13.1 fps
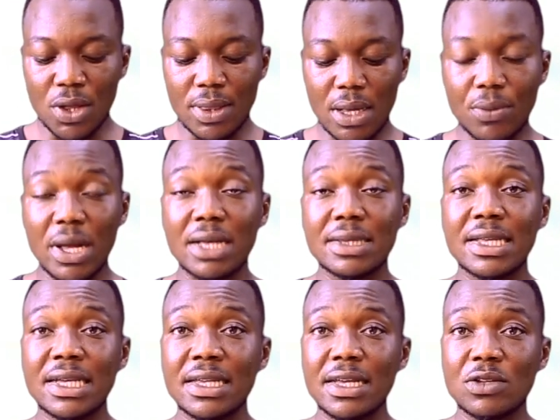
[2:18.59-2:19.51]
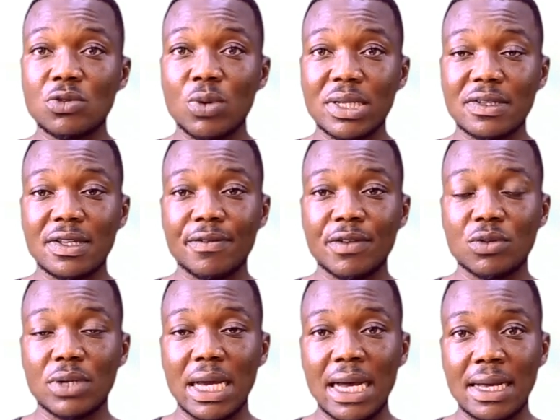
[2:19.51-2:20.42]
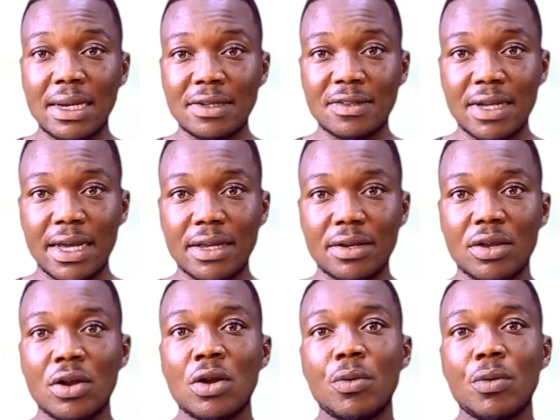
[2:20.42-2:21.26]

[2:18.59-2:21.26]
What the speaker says: Now we are taking the 27 to the other side.